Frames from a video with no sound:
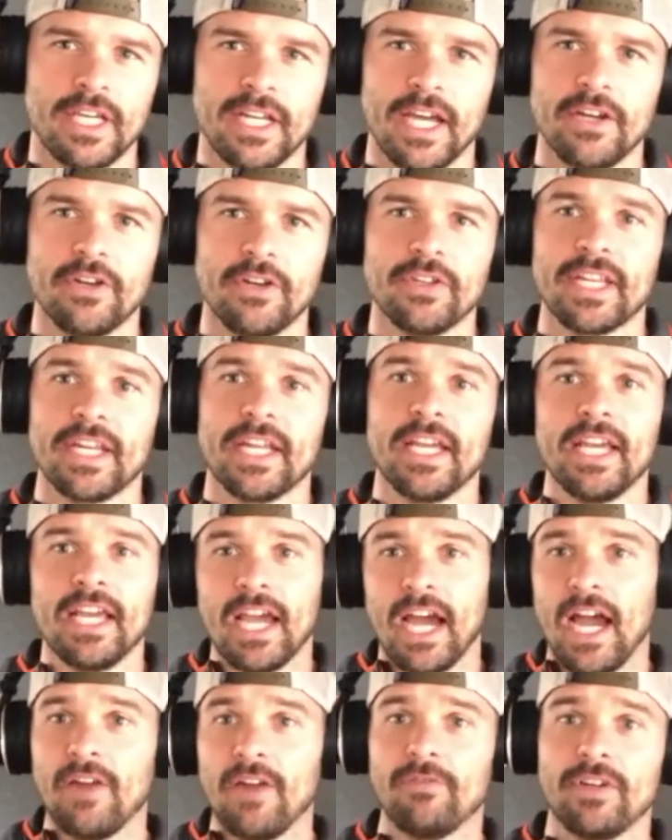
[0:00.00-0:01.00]
I know that
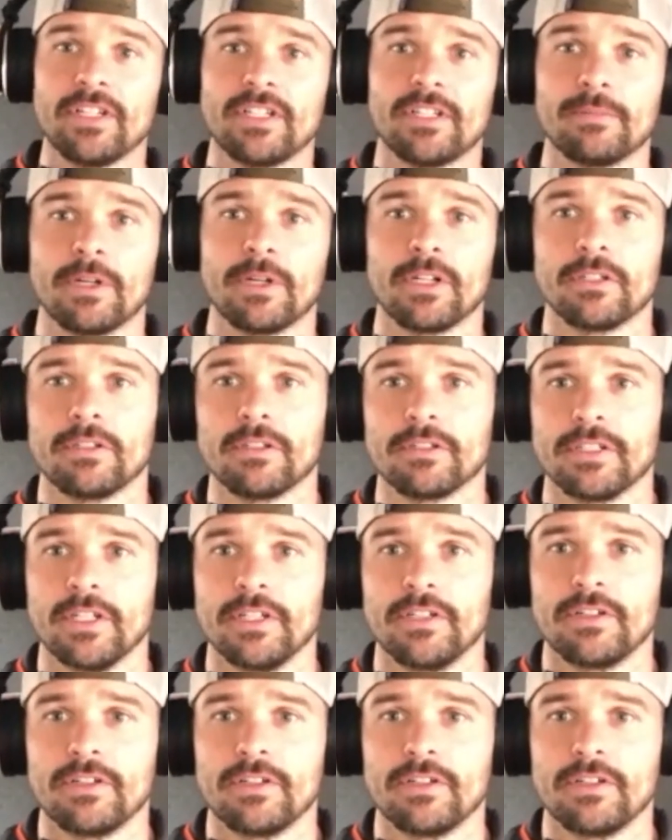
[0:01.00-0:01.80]
I've read some articles on your